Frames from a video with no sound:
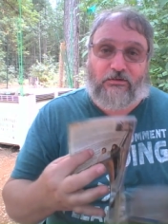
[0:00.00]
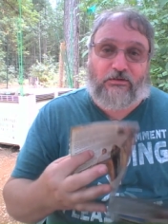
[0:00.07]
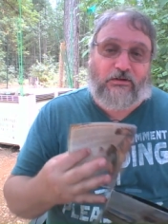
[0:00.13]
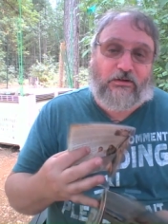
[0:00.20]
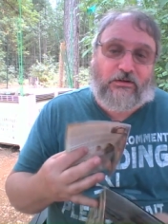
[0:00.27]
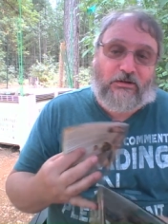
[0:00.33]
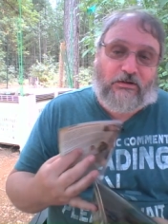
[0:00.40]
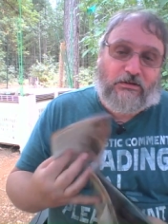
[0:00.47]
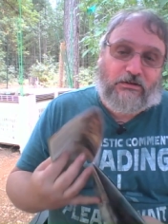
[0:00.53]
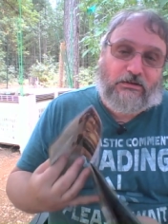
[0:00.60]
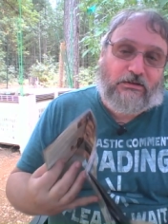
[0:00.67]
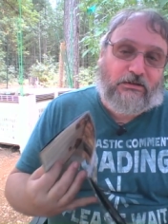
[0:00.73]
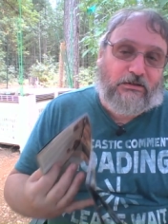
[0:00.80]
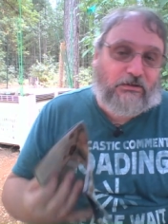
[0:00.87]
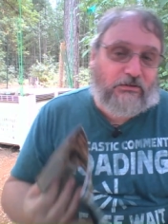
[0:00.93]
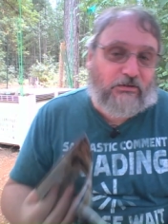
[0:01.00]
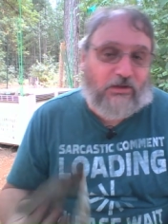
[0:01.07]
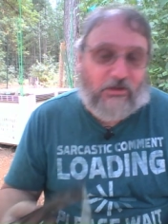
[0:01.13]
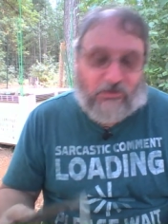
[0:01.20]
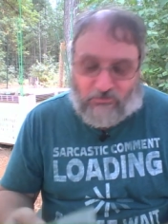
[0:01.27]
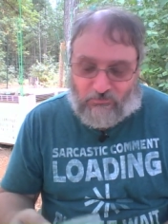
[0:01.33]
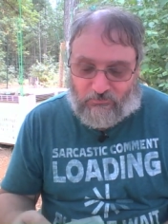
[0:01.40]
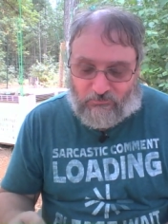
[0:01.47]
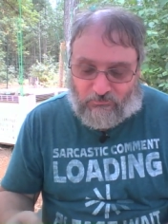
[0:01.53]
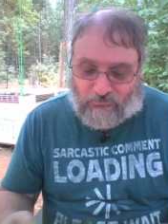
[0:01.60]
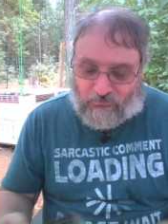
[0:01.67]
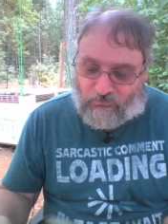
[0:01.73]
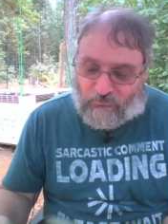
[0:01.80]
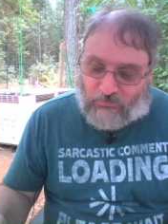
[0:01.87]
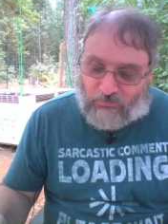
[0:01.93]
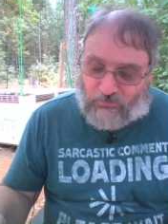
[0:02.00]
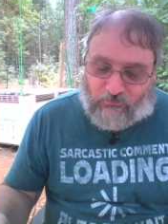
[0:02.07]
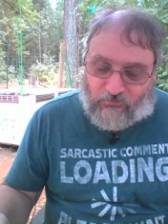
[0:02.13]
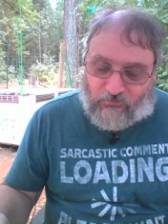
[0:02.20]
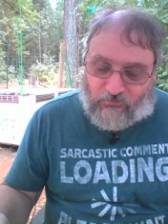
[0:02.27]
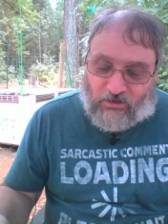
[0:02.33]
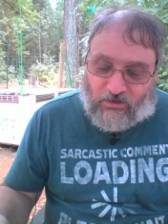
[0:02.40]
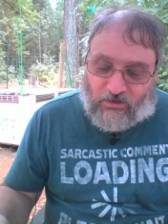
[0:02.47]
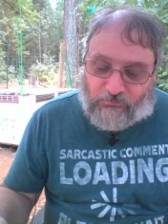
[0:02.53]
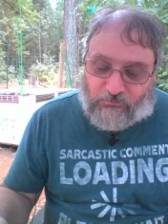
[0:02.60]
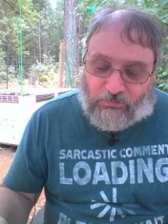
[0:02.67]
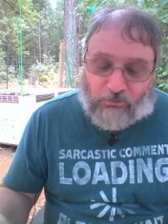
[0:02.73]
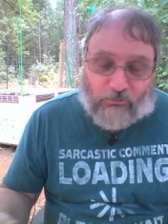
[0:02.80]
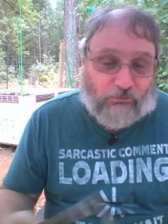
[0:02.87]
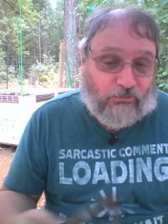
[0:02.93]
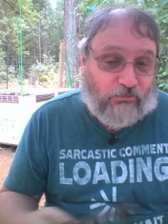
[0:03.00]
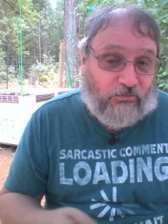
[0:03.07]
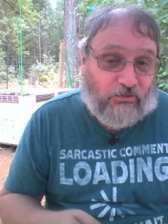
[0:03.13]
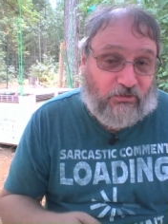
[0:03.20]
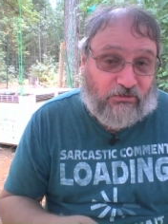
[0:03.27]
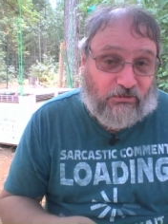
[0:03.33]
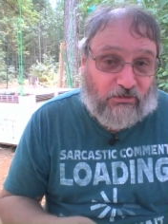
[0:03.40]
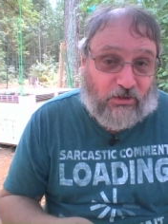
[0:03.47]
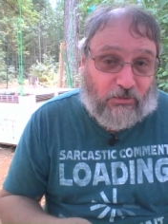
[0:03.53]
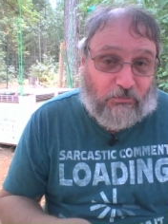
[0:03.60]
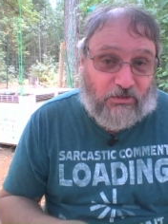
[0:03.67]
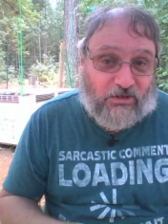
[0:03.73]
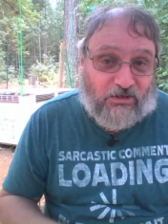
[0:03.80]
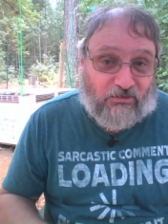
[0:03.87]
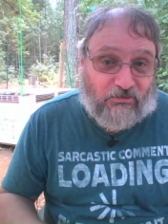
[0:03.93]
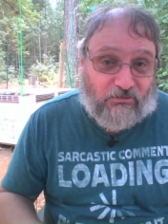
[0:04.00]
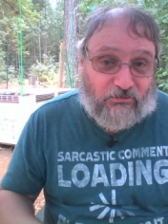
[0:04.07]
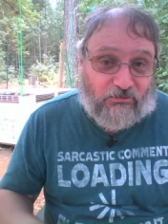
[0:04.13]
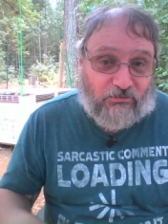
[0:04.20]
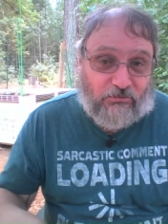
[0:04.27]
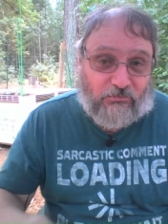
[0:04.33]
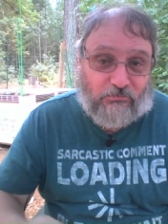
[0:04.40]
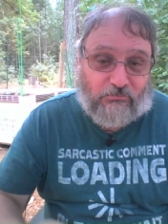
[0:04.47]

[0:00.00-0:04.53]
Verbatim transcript: All right. Five pillars of Islam it is.